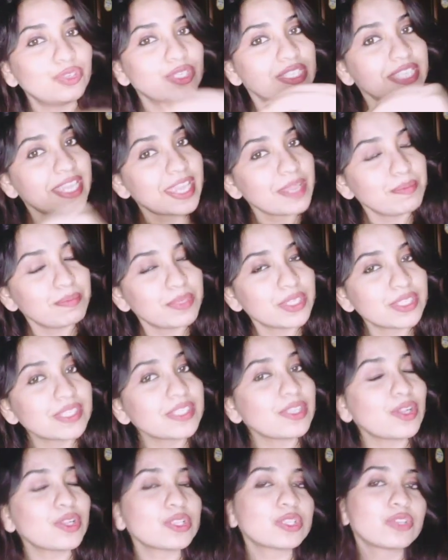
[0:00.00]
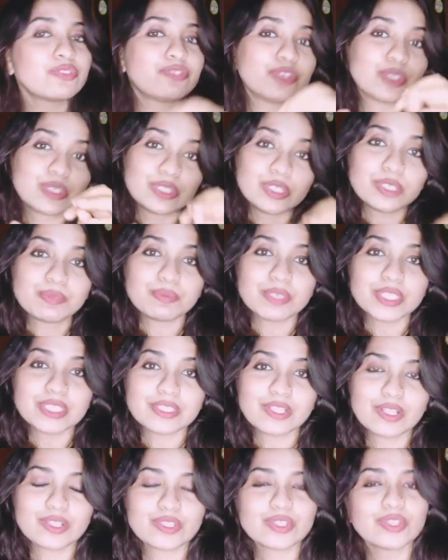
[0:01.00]
second person also, for third
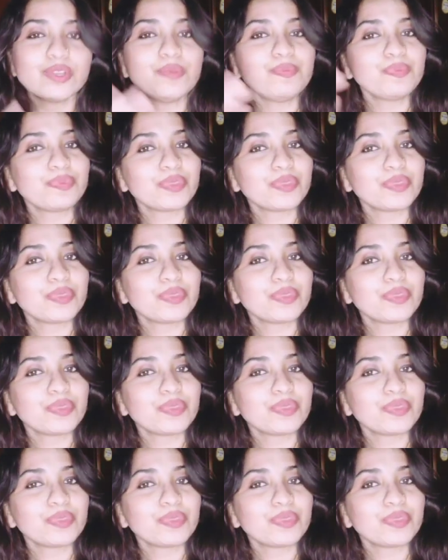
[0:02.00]
person also